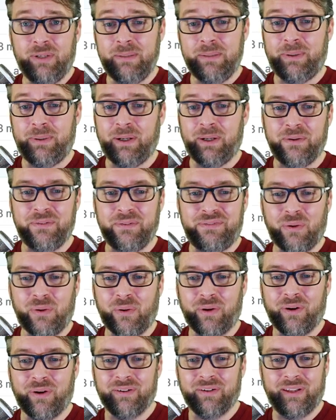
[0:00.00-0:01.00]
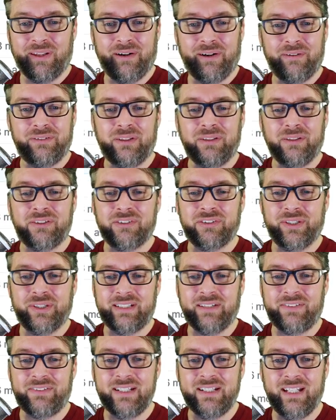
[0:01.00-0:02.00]
repo for Laravel, so it
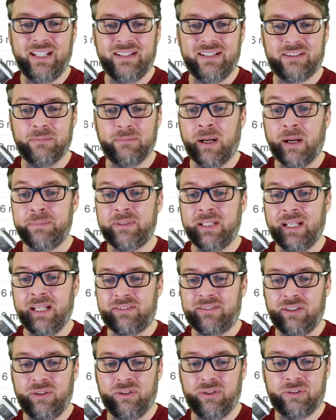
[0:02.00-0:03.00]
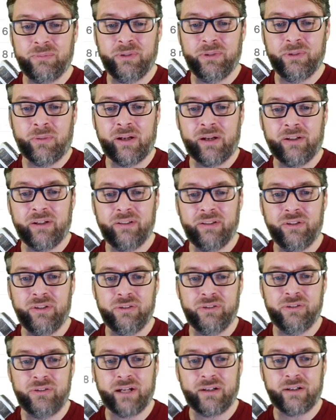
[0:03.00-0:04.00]
definitely needs some updates to use some of the modern
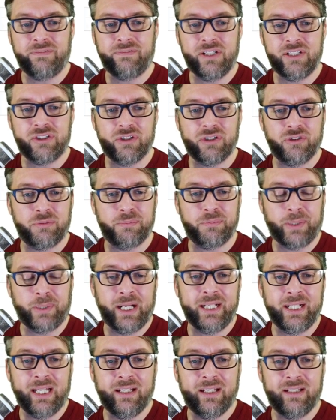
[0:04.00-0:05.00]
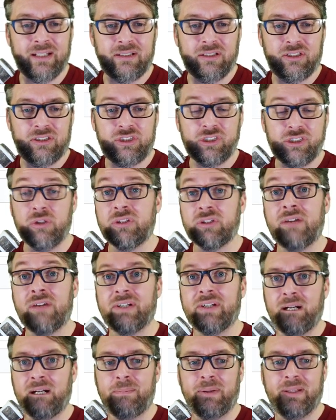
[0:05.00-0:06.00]
new Docker features, but it shows off
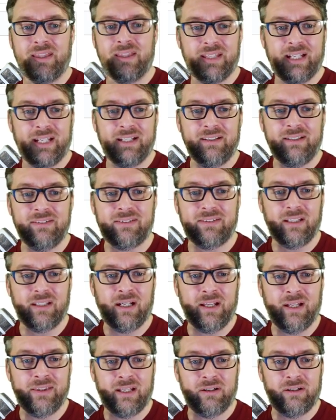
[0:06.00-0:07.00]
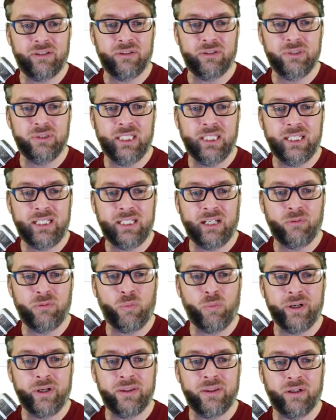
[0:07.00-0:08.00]
a couple of things uh, that are unique. And
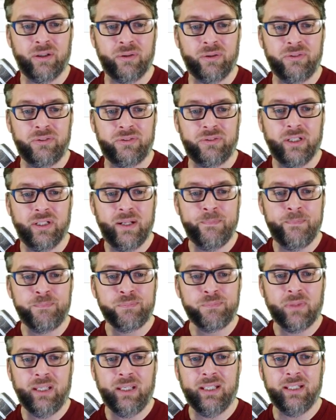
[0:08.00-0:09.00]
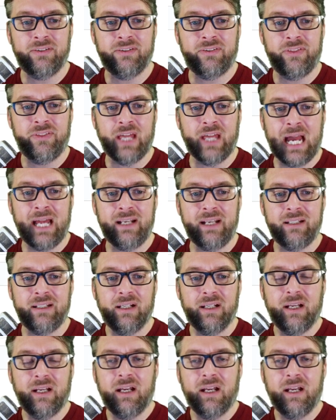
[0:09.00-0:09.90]
one of those is that